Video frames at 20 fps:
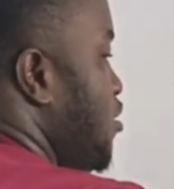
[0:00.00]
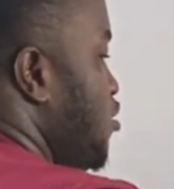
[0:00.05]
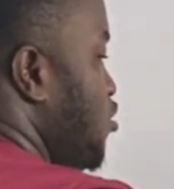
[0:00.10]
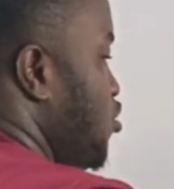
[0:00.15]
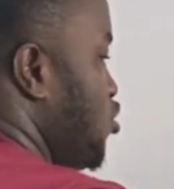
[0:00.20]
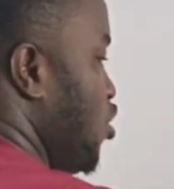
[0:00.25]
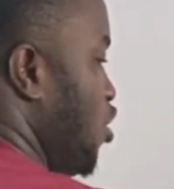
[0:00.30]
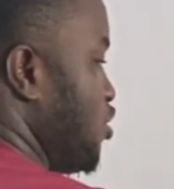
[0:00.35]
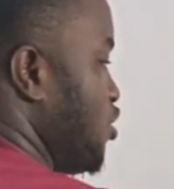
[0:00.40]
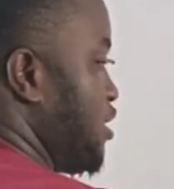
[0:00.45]

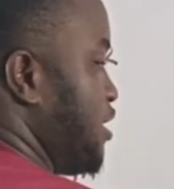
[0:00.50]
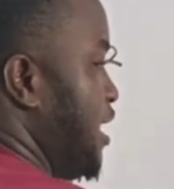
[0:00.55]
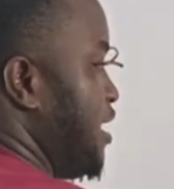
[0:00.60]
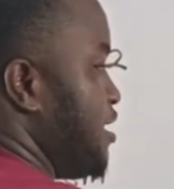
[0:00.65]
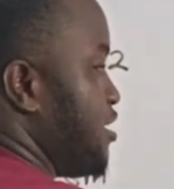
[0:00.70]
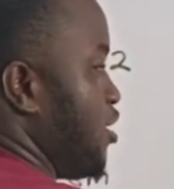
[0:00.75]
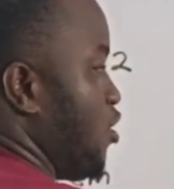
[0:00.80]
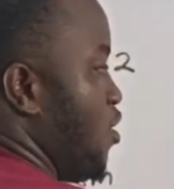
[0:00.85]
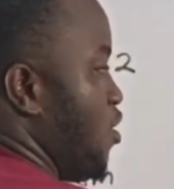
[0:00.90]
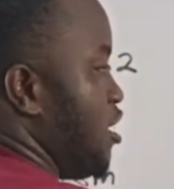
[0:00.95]
So C
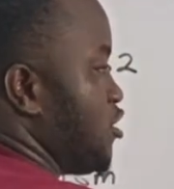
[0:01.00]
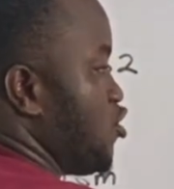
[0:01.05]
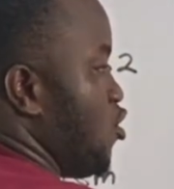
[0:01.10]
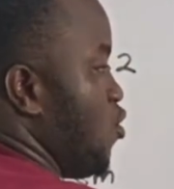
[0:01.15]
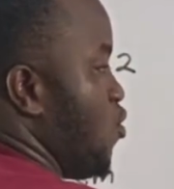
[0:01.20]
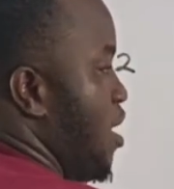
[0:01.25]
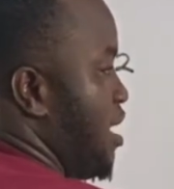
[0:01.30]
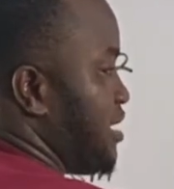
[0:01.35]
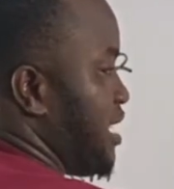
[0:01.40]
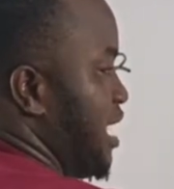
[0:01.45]
is equals
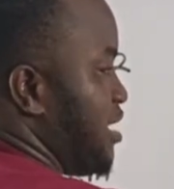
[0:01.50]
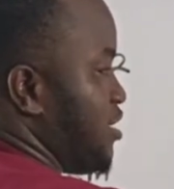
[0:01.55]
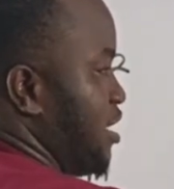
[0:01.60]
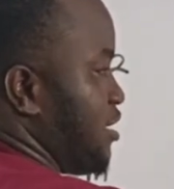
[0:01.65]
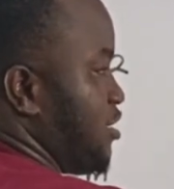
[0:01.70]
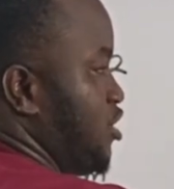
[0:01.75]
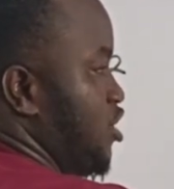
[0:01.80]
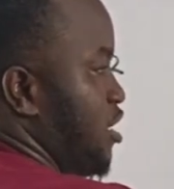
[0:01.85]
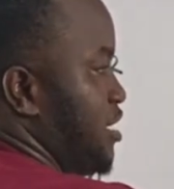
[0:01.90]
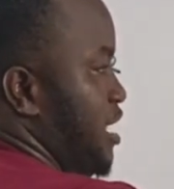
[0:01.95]
to
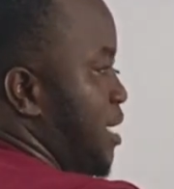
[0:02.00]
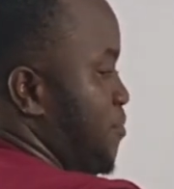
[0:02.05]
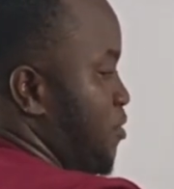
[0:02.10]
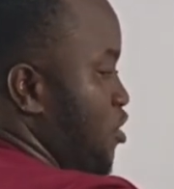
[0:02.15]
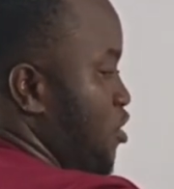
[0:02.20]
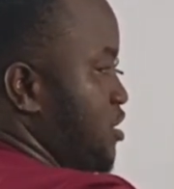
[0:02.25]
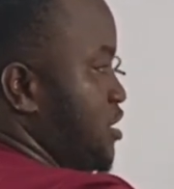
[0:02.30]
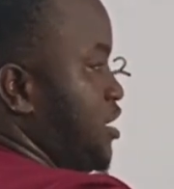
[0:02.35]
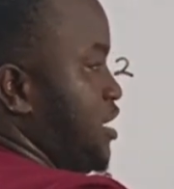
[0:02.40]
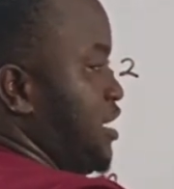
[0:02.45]
1,300
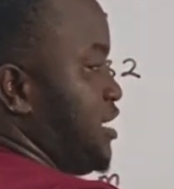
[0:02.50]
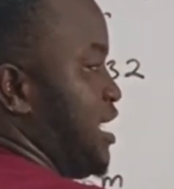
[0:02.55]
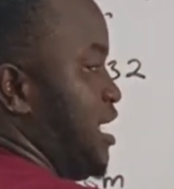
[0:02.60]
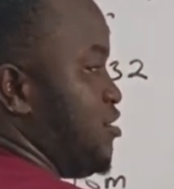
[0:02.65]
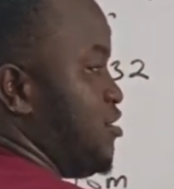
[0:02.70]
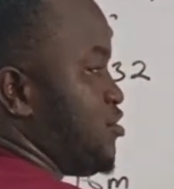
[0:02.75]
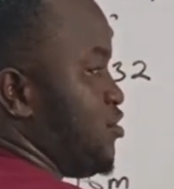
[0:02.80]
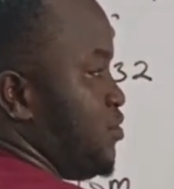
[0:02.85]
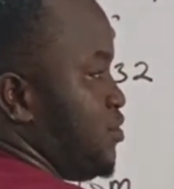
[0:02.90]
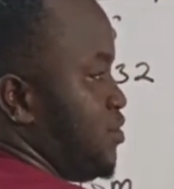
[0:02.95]
plus 3,000.